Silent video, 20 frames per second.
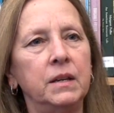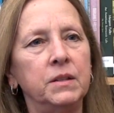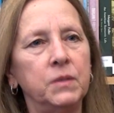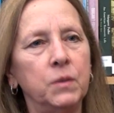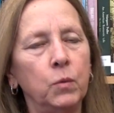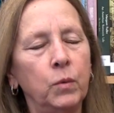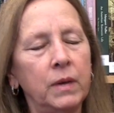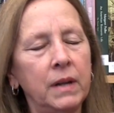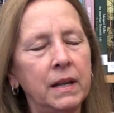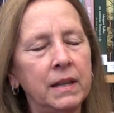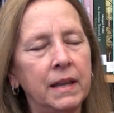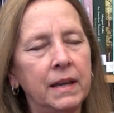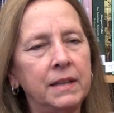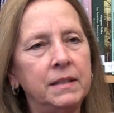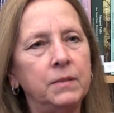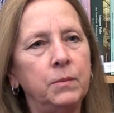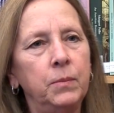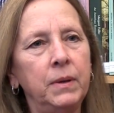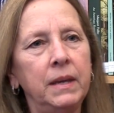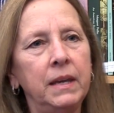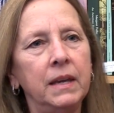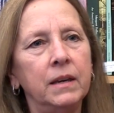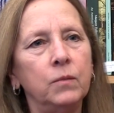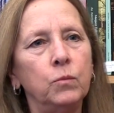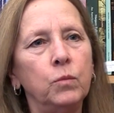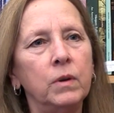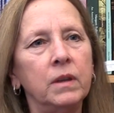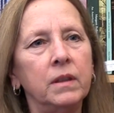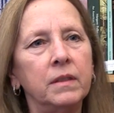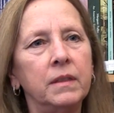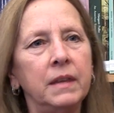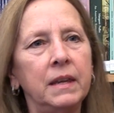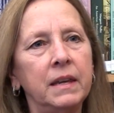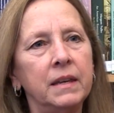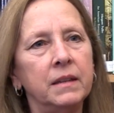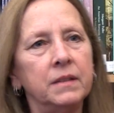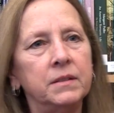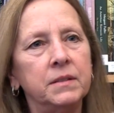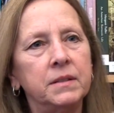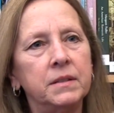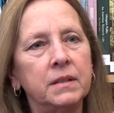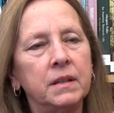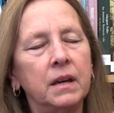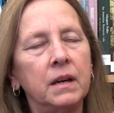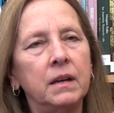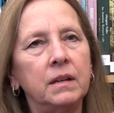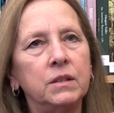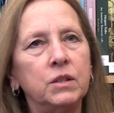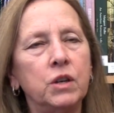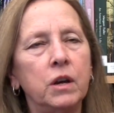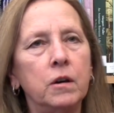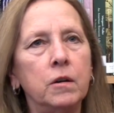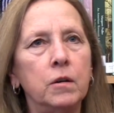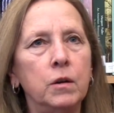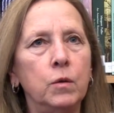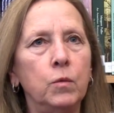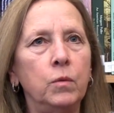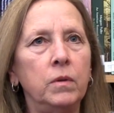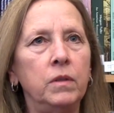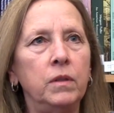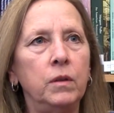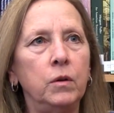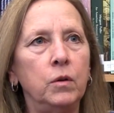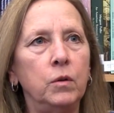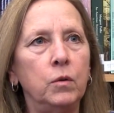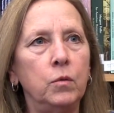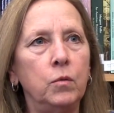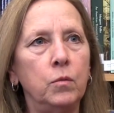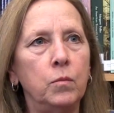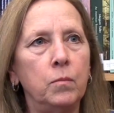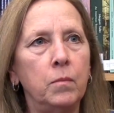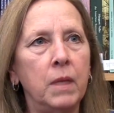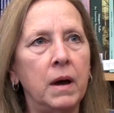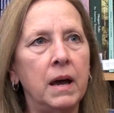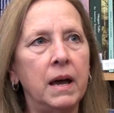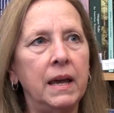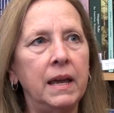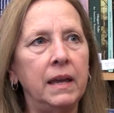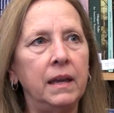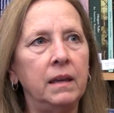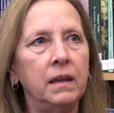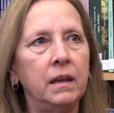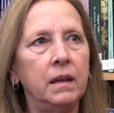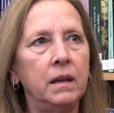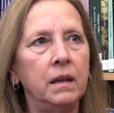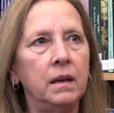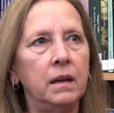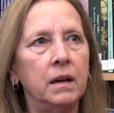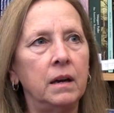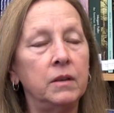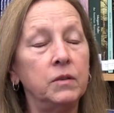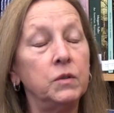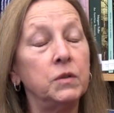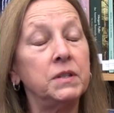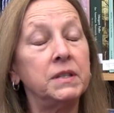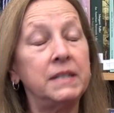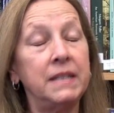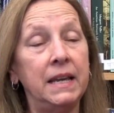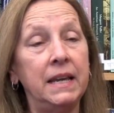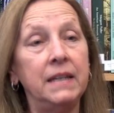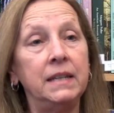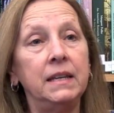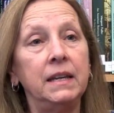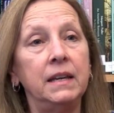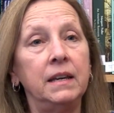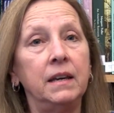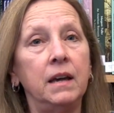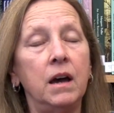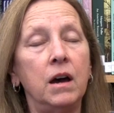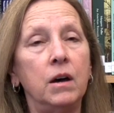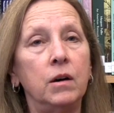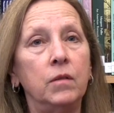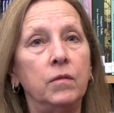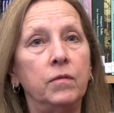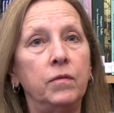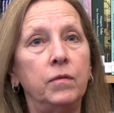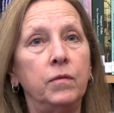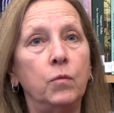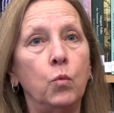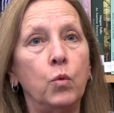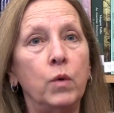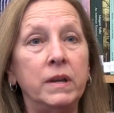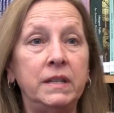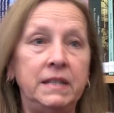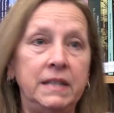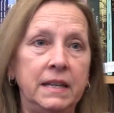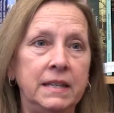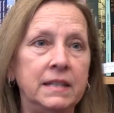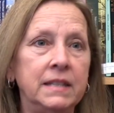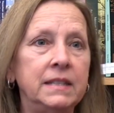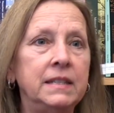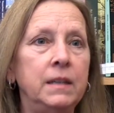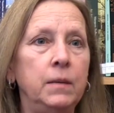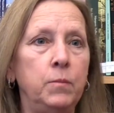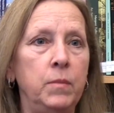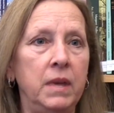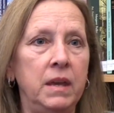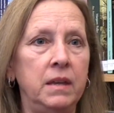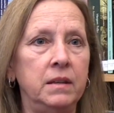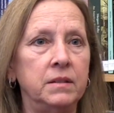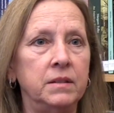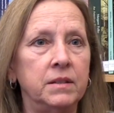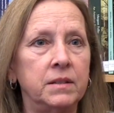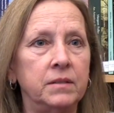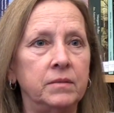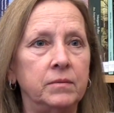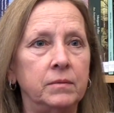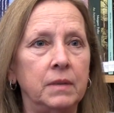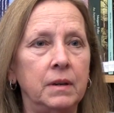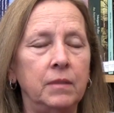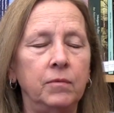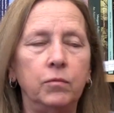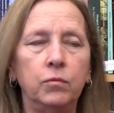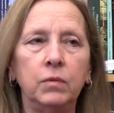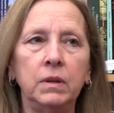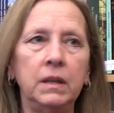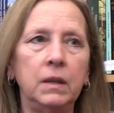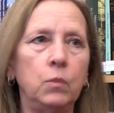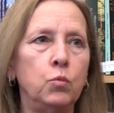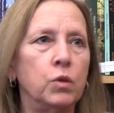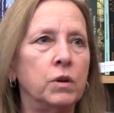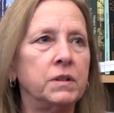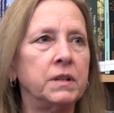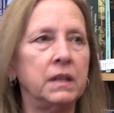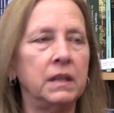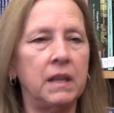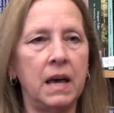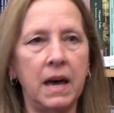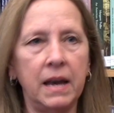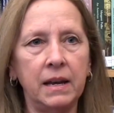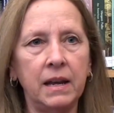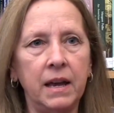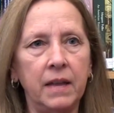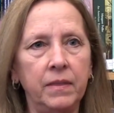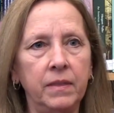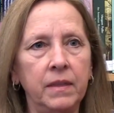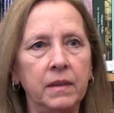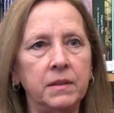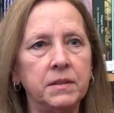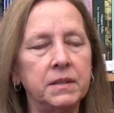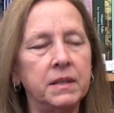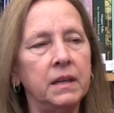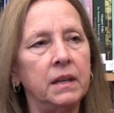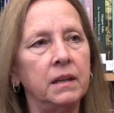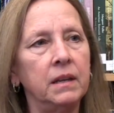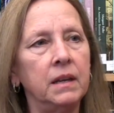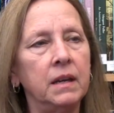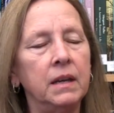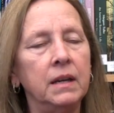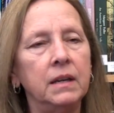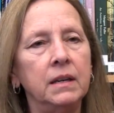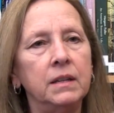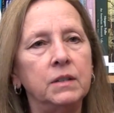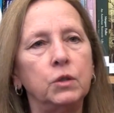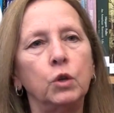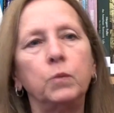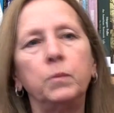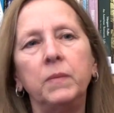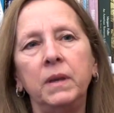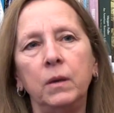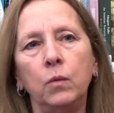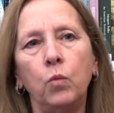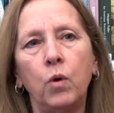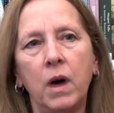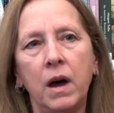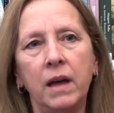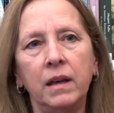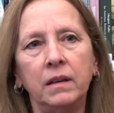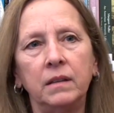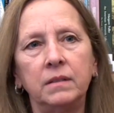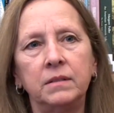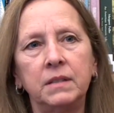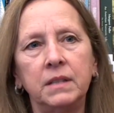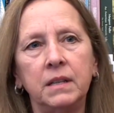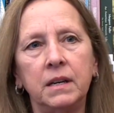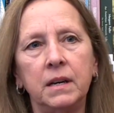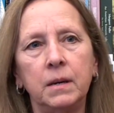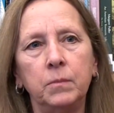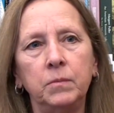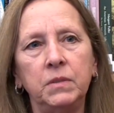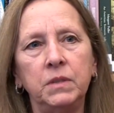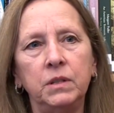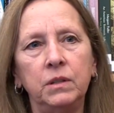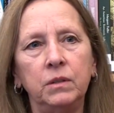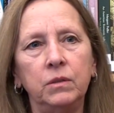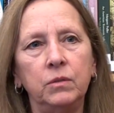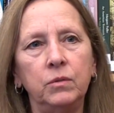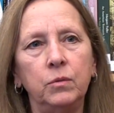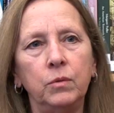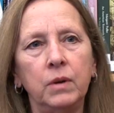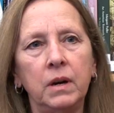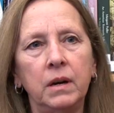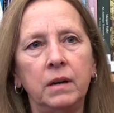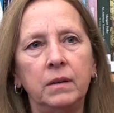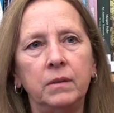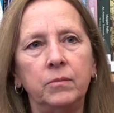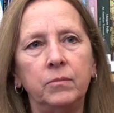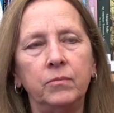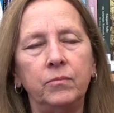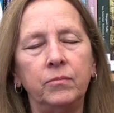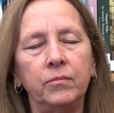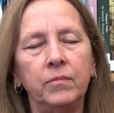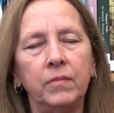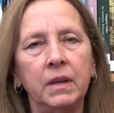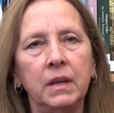So what I'd like to begin with is sharing with you my understanding of what dignity means. I've really worked a lot on this, and it took me a while to come to an